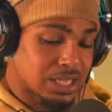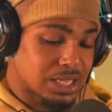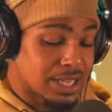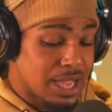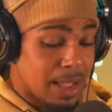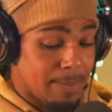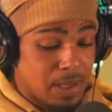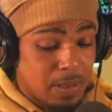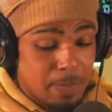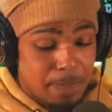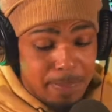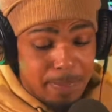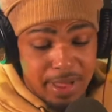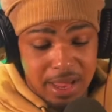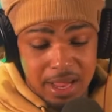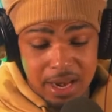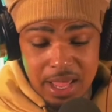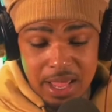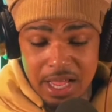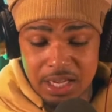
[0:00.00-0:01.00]
Uh. Got me
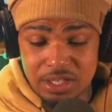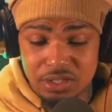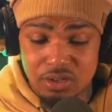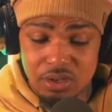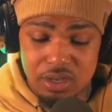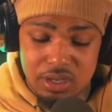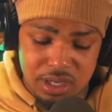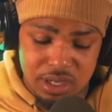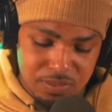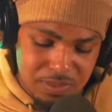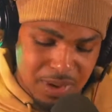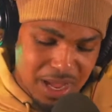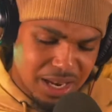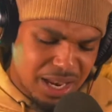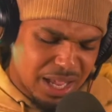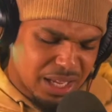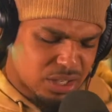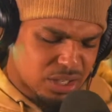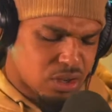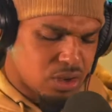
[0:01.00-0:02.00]
paying extra, cause
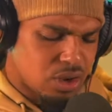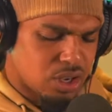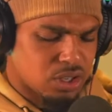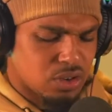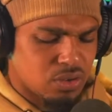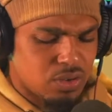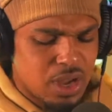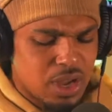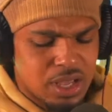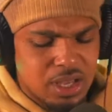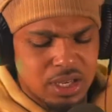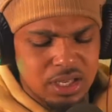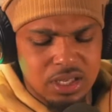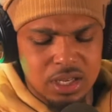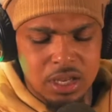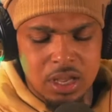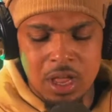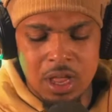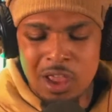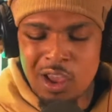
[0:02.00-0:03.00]
my niggas causing
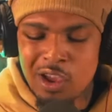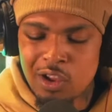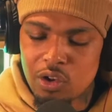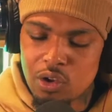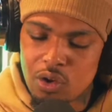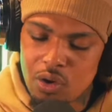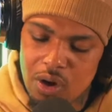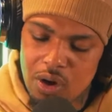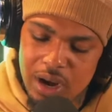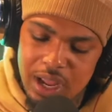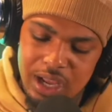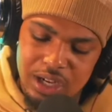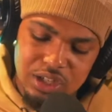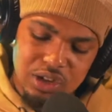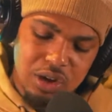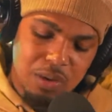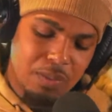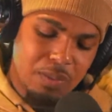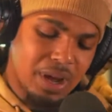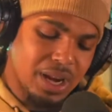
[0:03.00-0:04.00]
ruckus. Uh. No, it
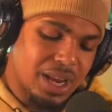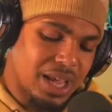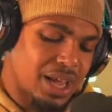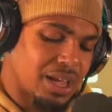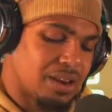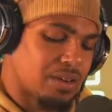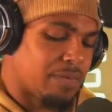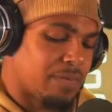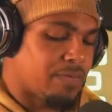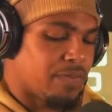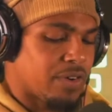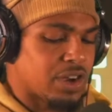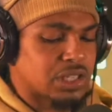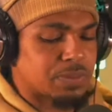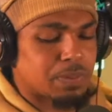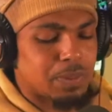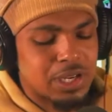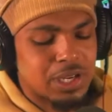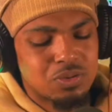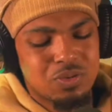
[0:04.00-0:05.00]
ain't your money in the
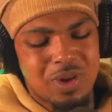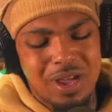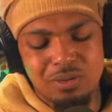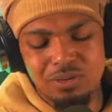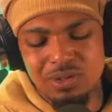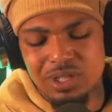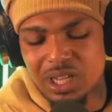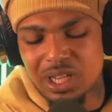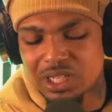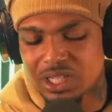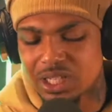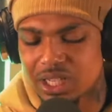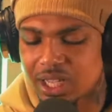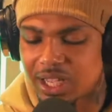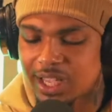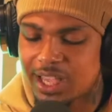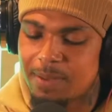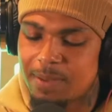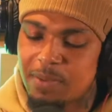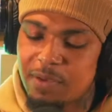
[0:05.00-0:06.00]
first place, why you
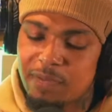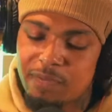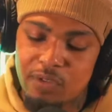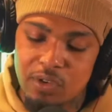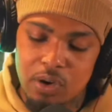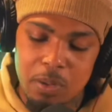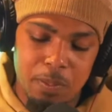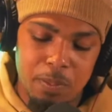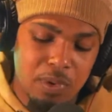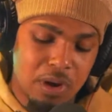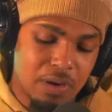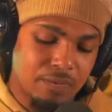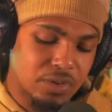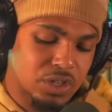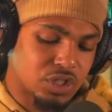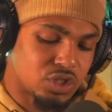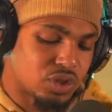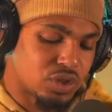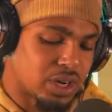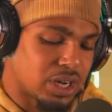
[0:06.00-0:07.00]
touch it? He be filled up
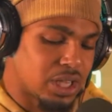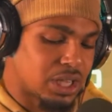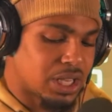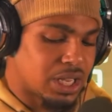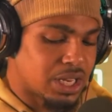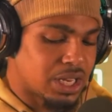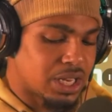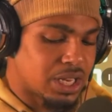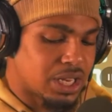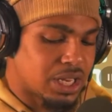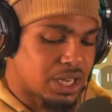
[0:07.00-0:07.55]
off adrenaline.